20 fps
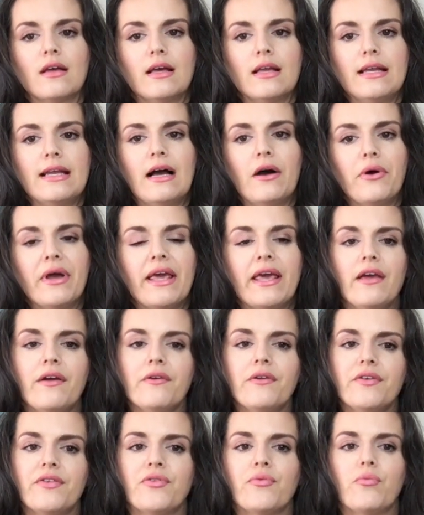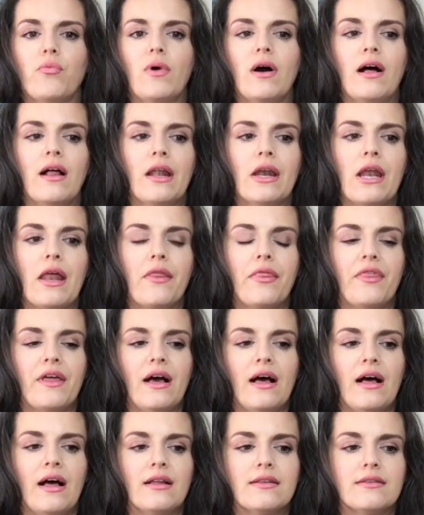Now here is one
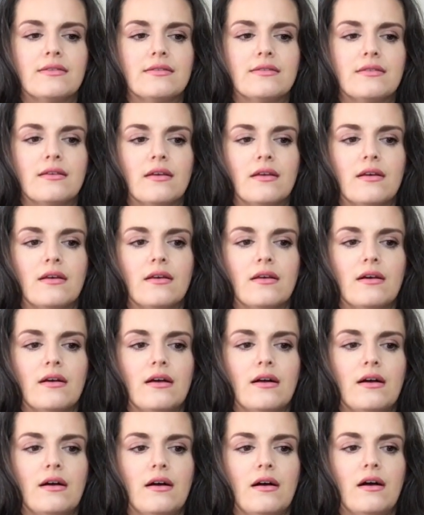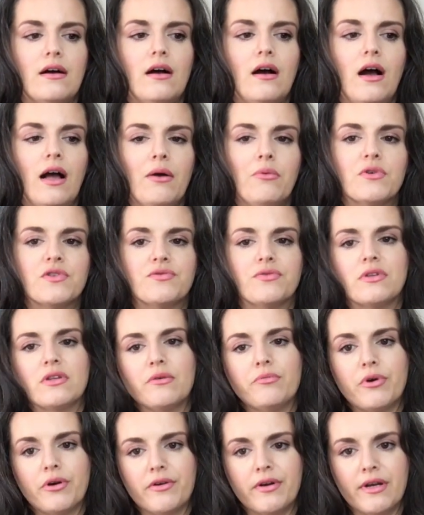that I was really
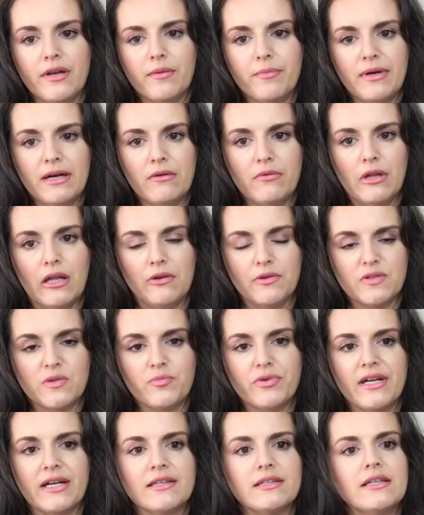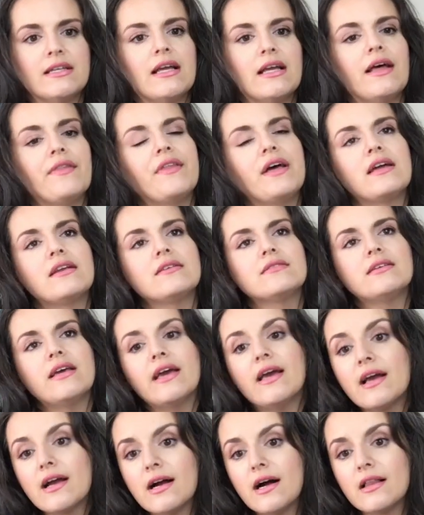worried about while I was pregnant, and that is
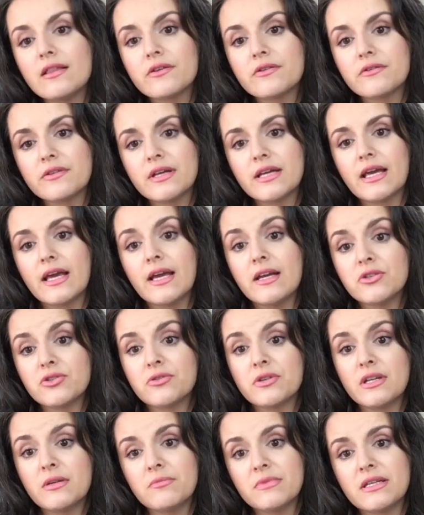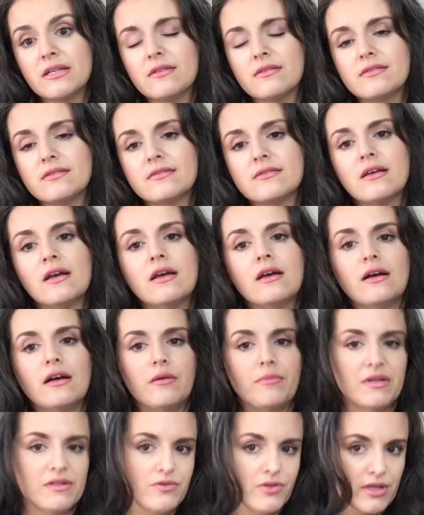hair coloring, hair treatments.
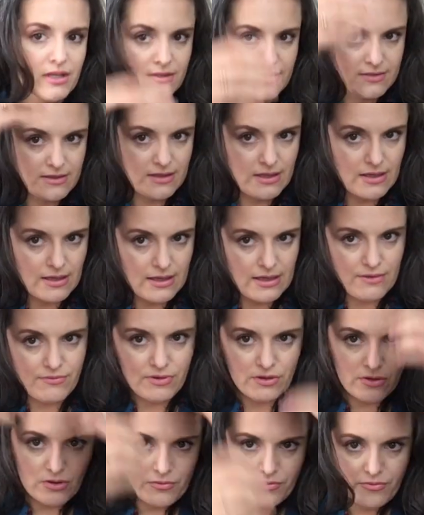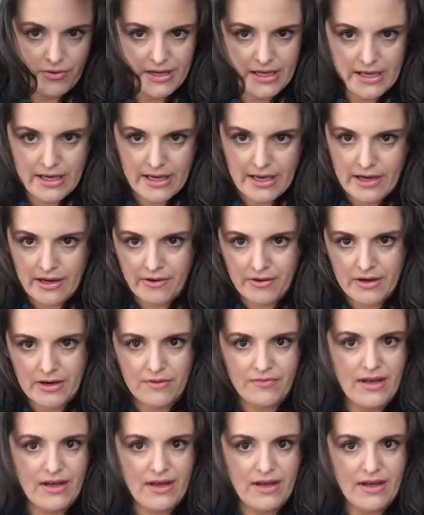As you can see, I have a lot of gray hair, and I've